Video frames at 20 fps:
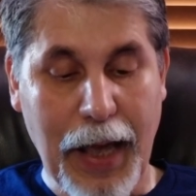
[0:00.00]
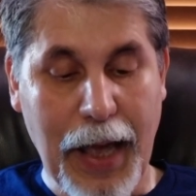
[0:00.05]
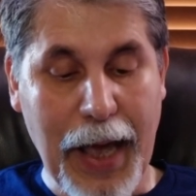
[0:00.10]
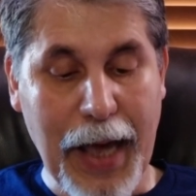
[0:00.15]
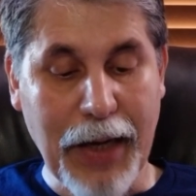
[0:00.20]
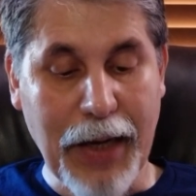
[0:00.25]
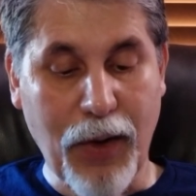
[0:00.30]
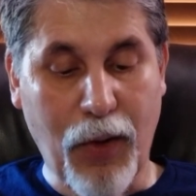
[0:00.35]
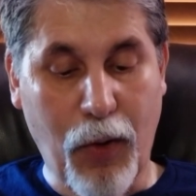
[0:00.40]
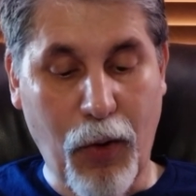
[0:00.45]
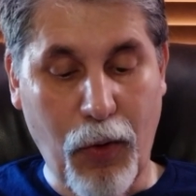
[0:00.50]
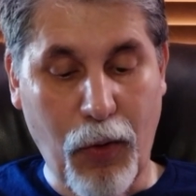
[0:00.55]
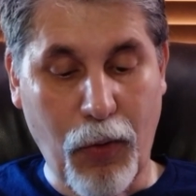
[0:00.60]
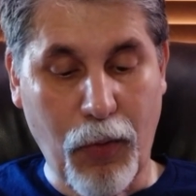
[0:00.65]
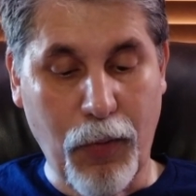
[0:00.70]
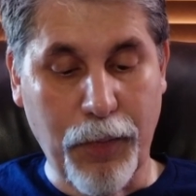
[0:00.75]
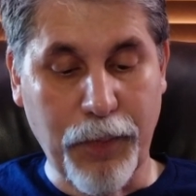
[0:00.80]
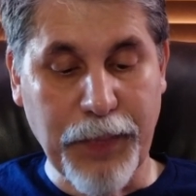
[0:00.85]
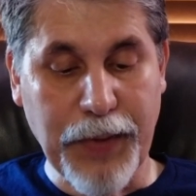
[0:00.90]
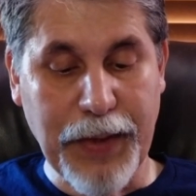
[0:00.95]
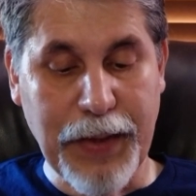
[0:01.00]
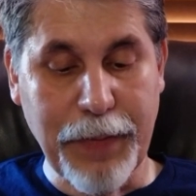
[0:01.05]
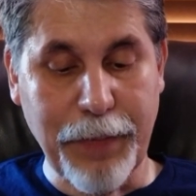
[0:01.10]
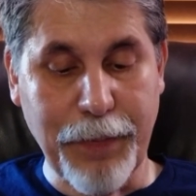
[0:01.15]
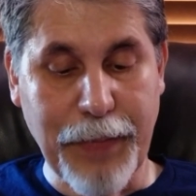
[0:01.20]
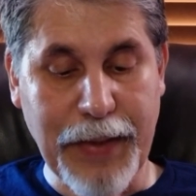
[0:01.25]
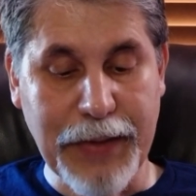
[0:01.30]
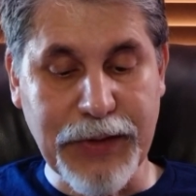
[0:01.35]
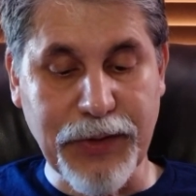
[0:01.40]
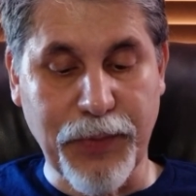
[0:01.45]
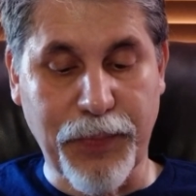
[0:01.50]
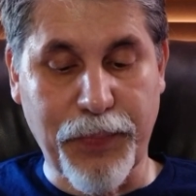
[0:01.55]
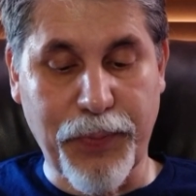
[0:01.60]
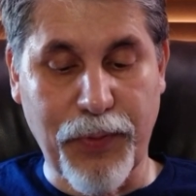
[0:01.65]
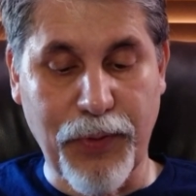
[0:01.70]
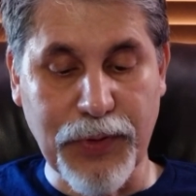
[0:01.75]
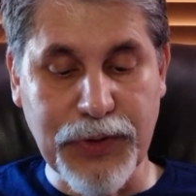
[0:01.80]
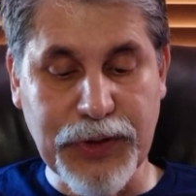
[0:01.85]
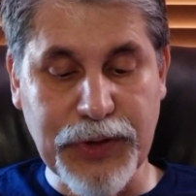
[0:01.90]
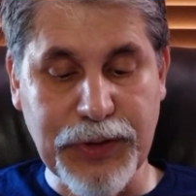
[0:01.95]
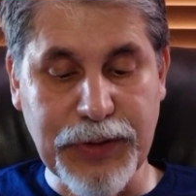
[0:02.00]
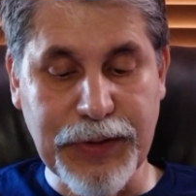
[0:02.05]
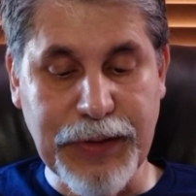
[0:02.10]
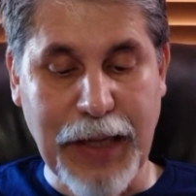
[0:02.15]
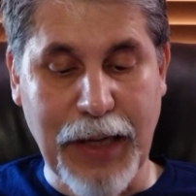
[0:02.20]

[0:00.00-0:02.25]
At home, it meant a person